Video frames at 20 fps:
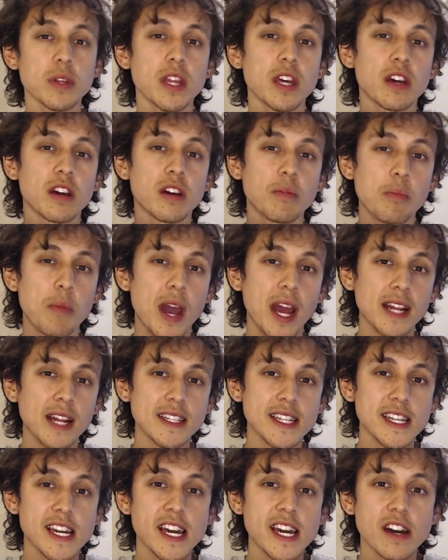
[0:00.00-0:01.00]
but then come back
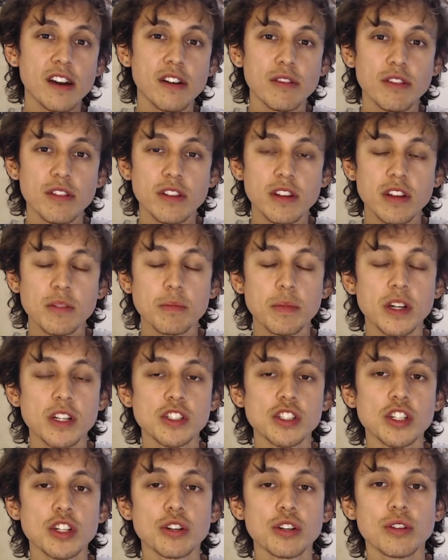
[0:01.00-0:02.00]
down on the
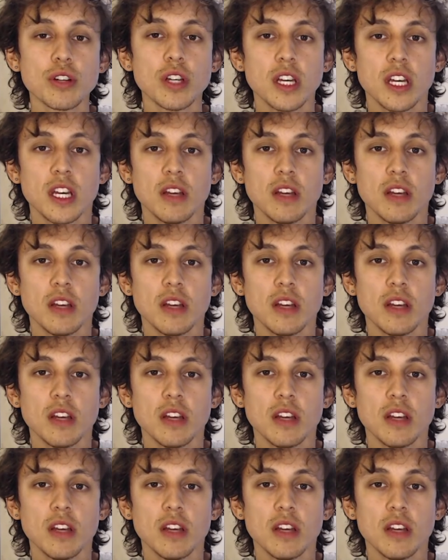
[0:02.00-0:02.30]
arpeggio.